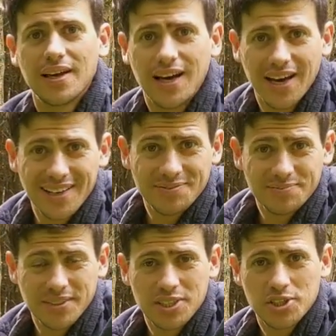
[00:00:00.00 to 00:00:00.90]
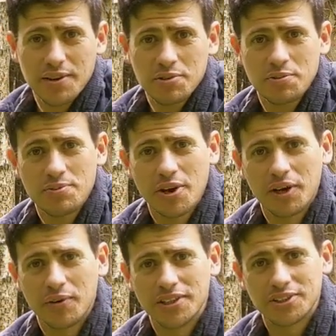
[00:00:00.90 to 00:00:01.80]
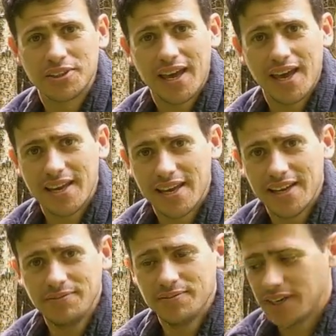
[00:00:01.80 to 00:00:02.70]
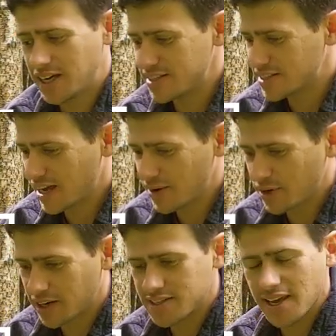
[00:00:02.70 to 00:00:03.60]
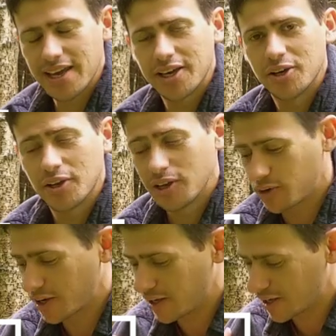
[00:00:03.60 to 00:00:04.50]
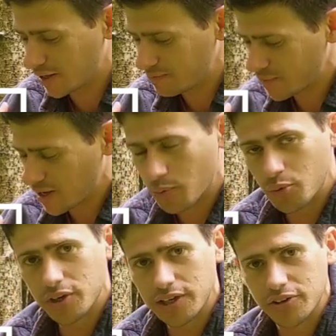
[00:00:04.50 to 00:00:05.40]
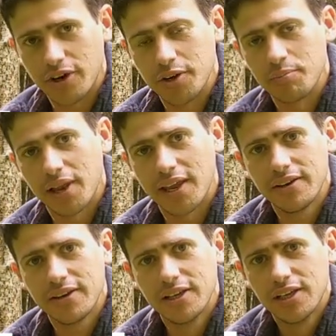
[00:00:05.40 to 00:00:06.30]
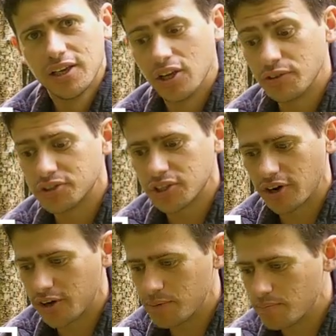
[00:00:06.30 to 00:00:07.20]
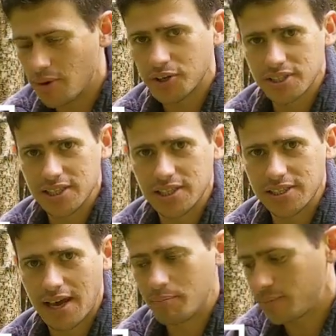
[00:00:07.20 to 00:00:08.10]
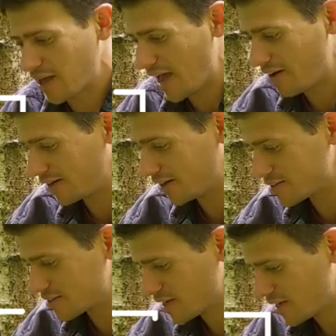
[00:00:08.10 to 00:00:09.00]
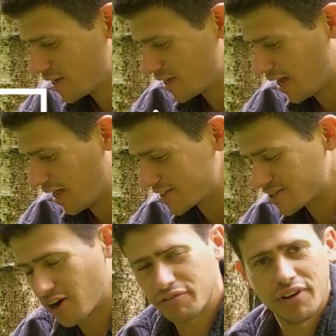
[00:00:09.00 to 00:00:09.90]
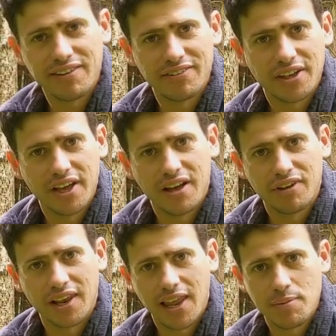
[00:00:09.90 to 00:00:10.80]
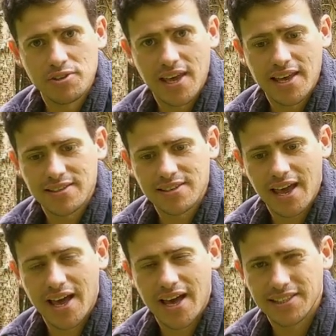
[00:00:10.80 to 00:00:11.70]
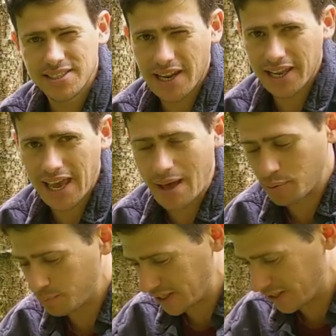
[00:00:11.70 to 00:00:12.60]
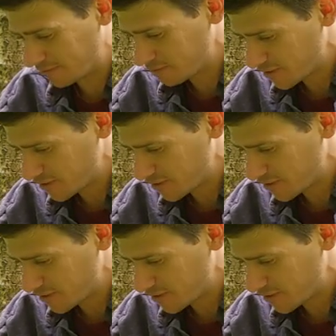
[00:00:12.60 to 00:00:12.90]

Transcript: Hi, it's James from Totally Wild UK here, and today we're going to take a look at a woodland grown plant. Loves to grow in mossy, damp areas, and it's got a flavour of lemon zest and slightly apple peel.